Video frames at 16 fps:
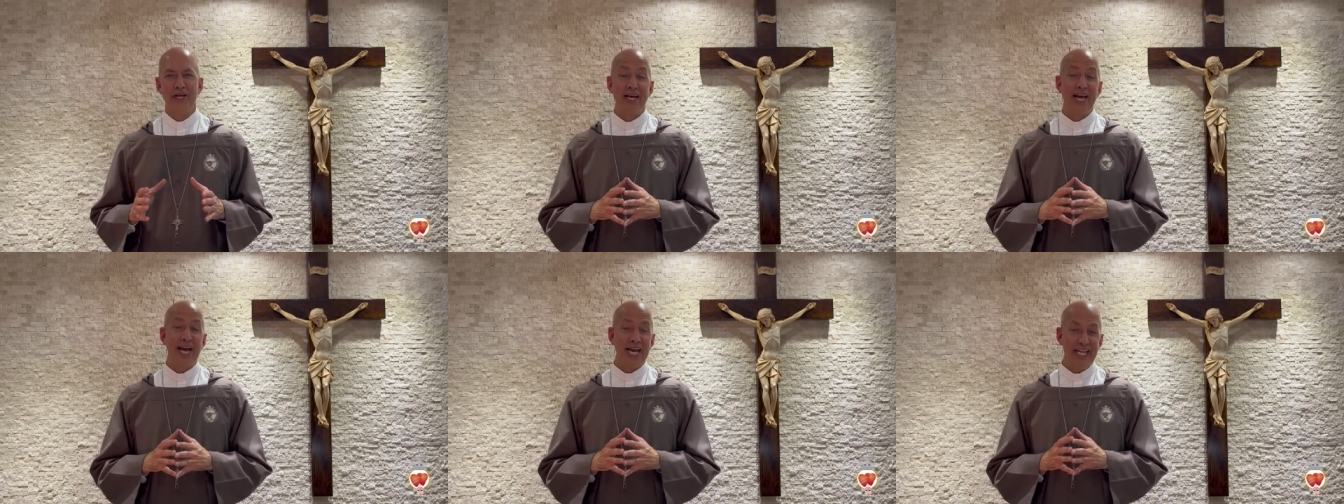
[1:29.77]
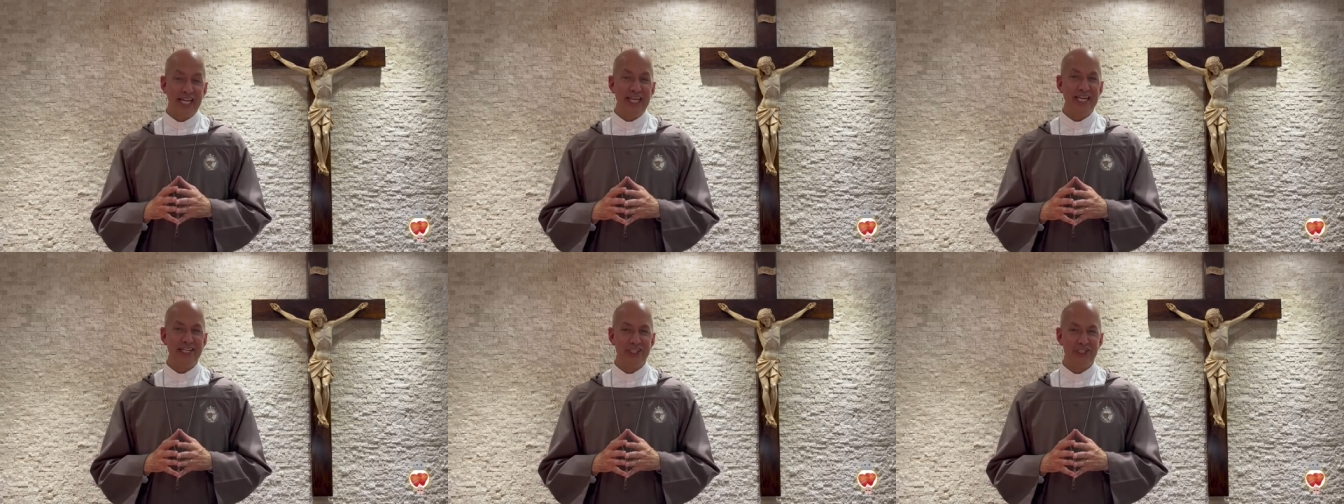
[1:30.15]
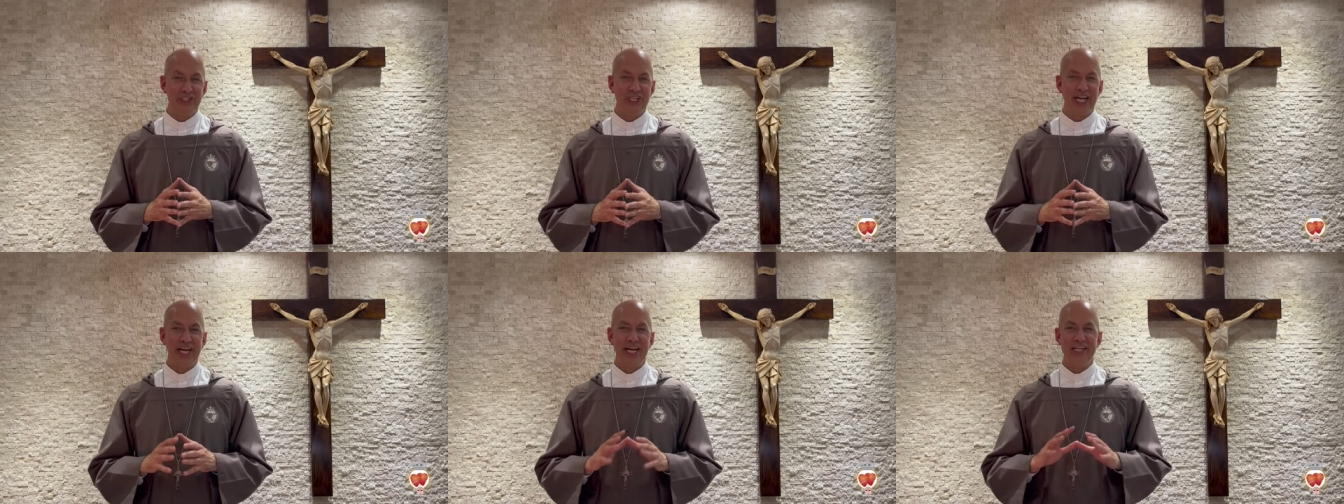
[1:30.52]
and he has
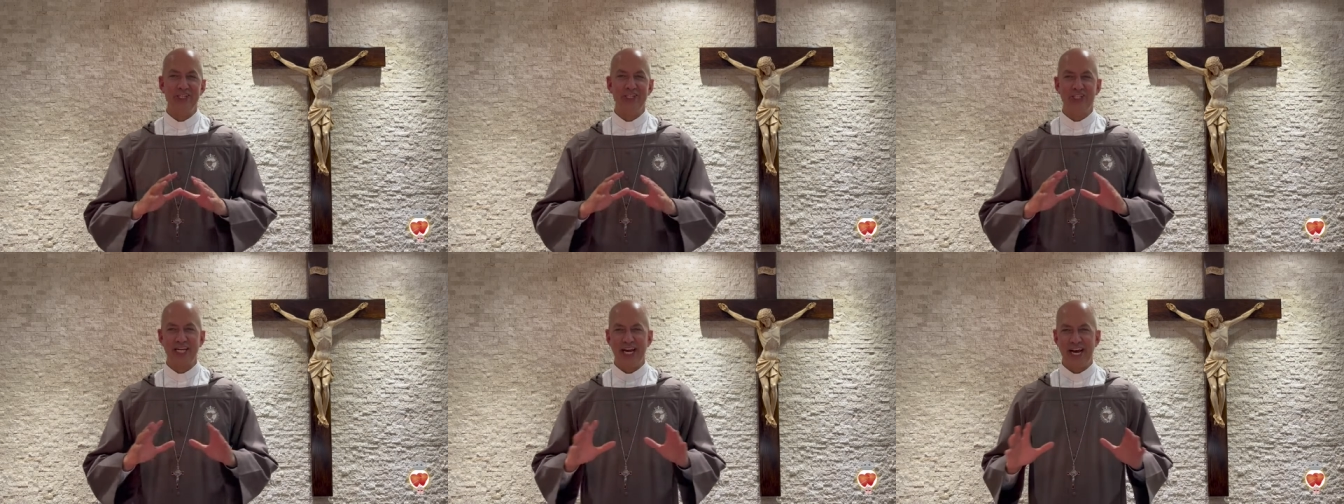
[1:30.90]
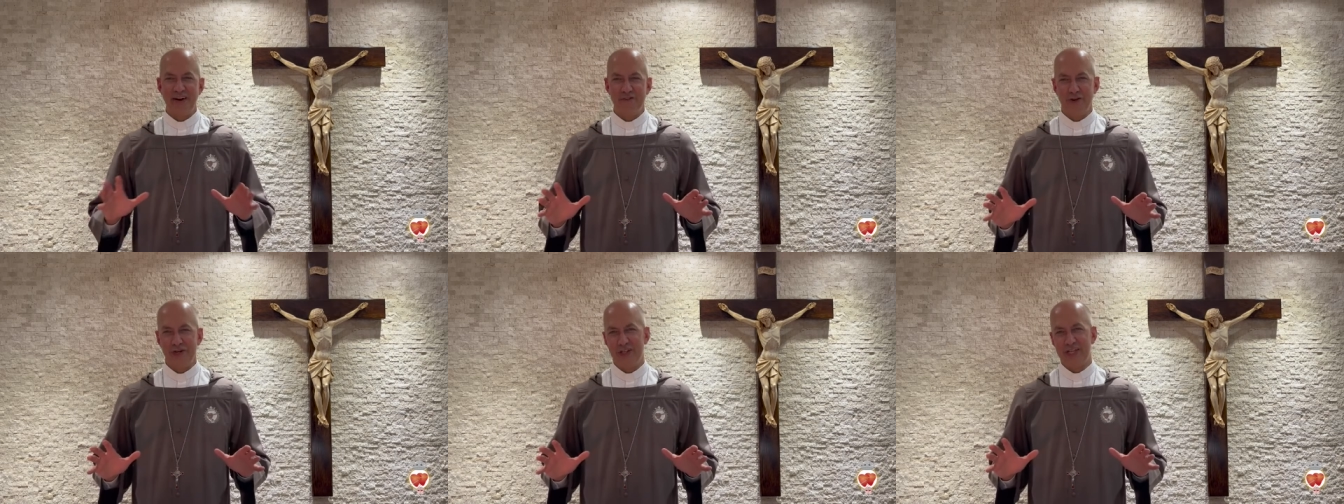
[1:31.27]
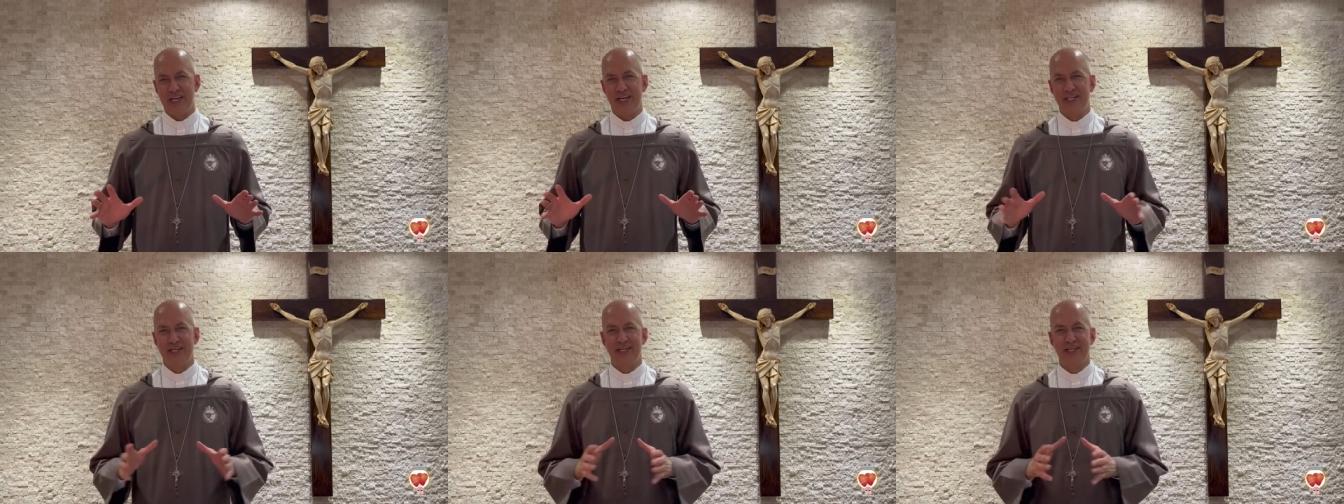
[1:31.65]
changed everything.